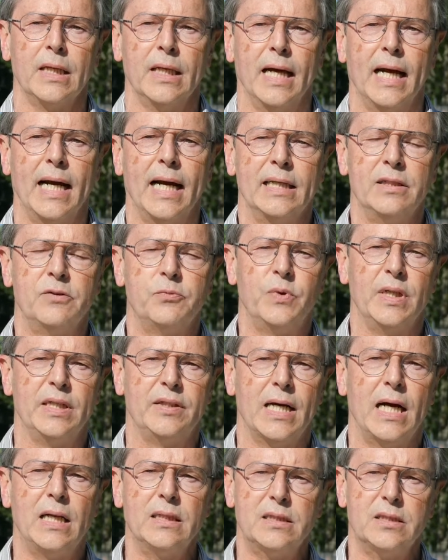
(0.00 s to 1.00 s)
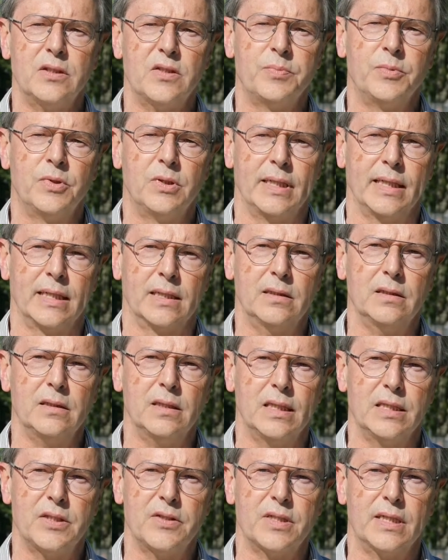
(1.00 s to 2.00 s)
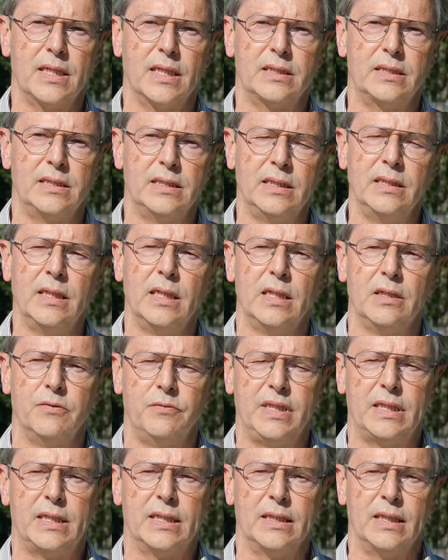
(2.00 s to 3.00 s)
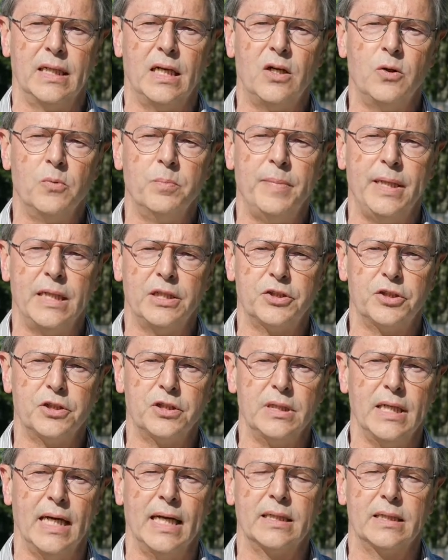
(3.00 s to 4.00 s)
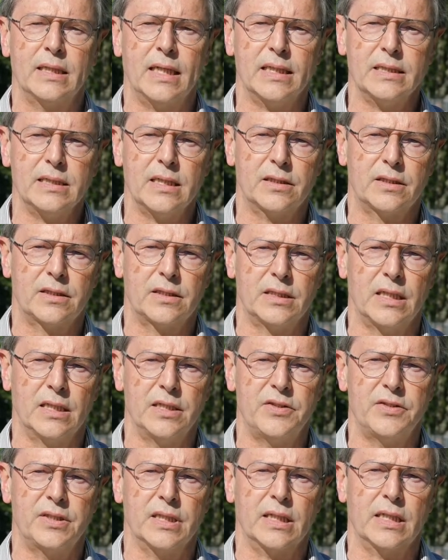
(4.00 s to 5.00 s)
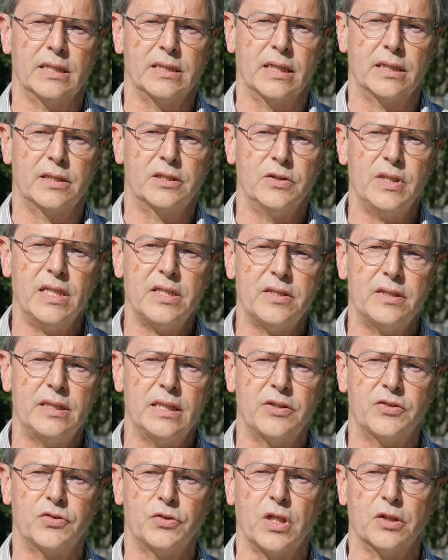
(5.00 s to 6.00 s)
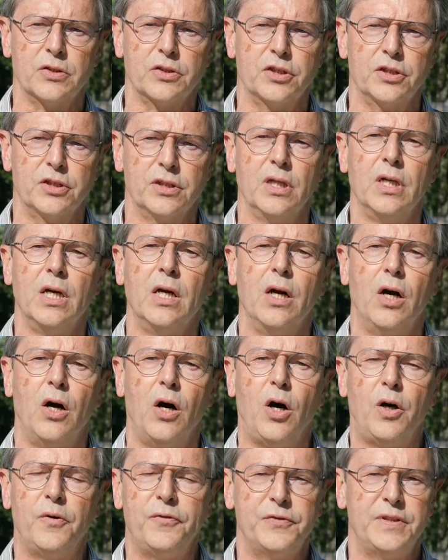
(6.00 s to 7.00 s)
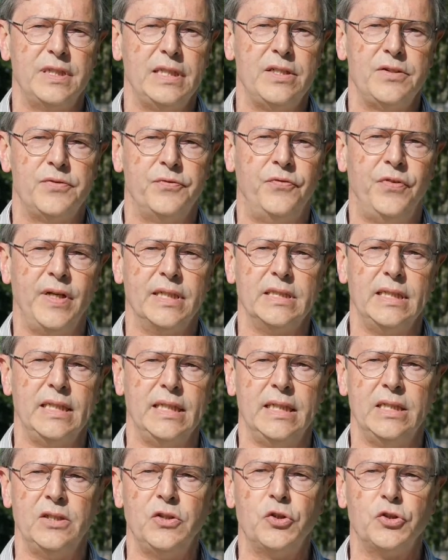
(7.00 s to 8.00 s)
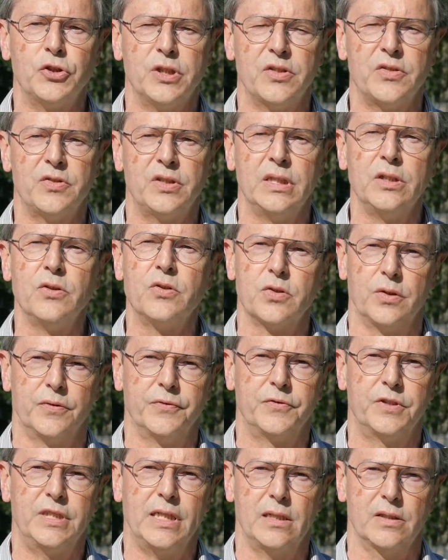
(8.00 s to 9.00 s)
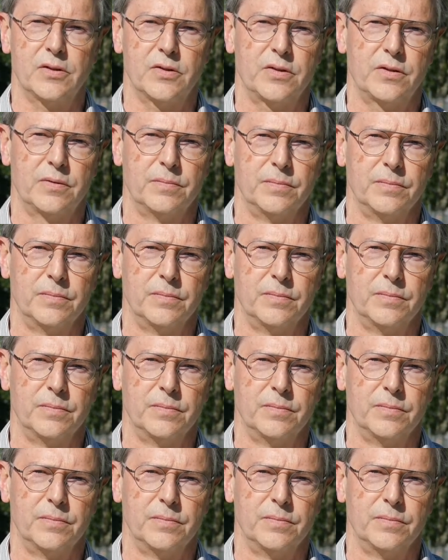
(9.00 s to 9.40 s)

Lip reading: And with ultra-small angle light scattering, we can now measure and characterize the characteristic structure of these very interesting soft gels.